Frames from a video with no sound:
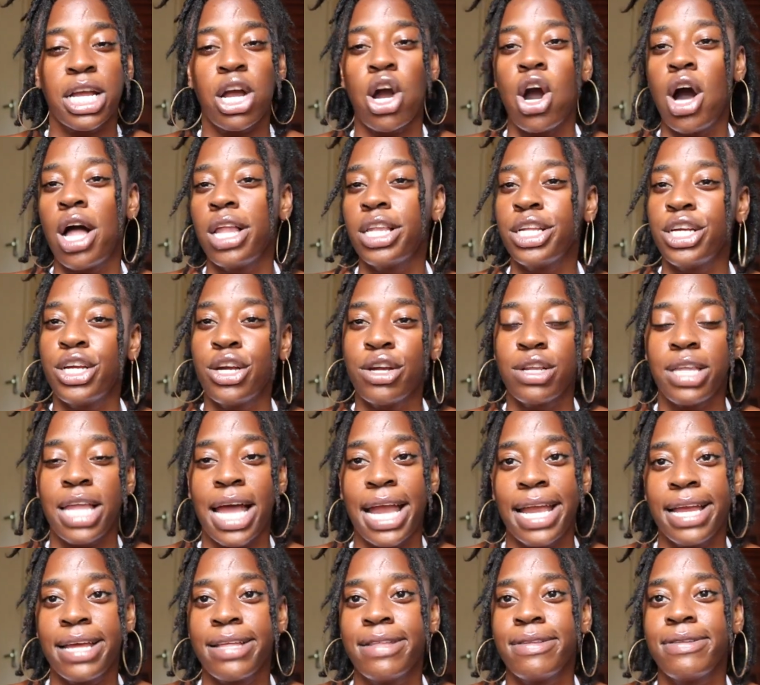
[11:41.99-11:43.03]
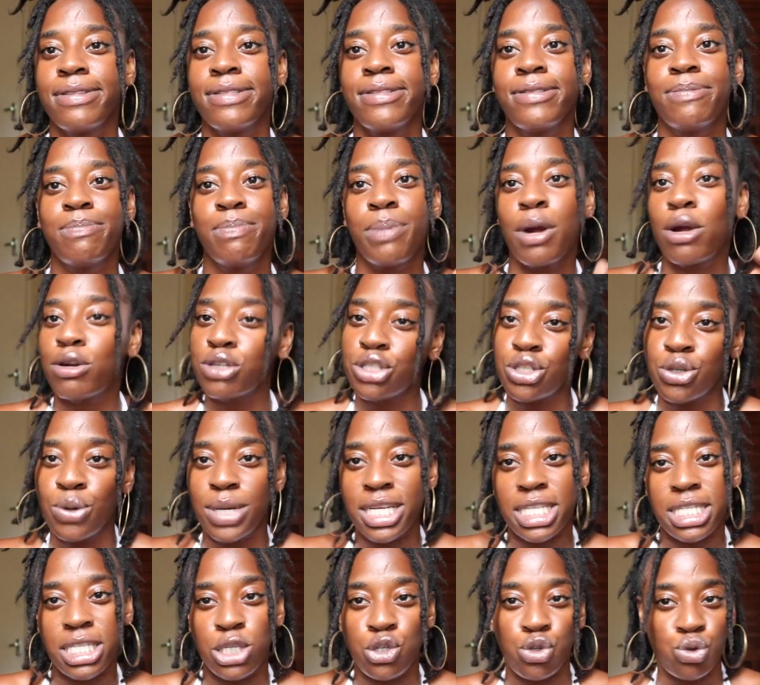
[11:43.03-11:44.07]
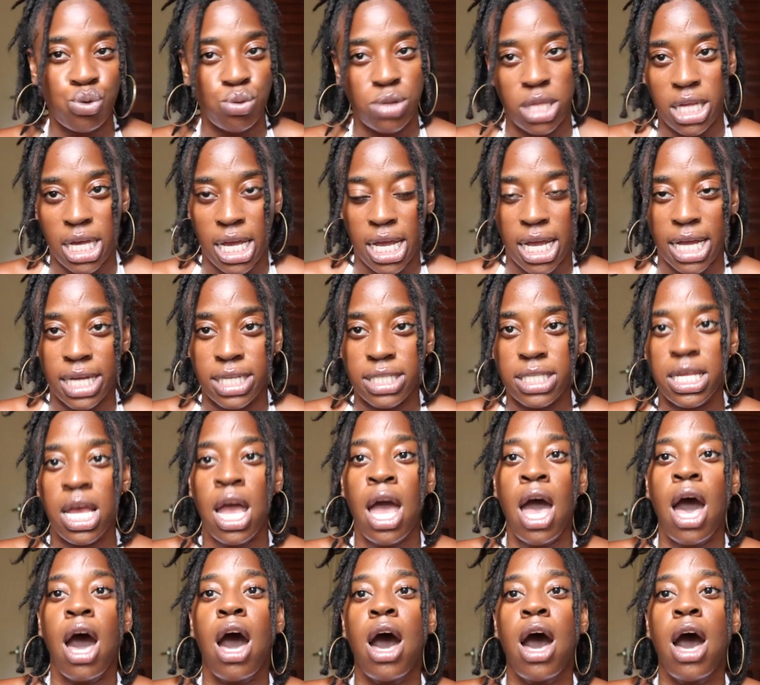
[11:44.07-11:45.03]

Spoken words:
like all of your like personal essential things,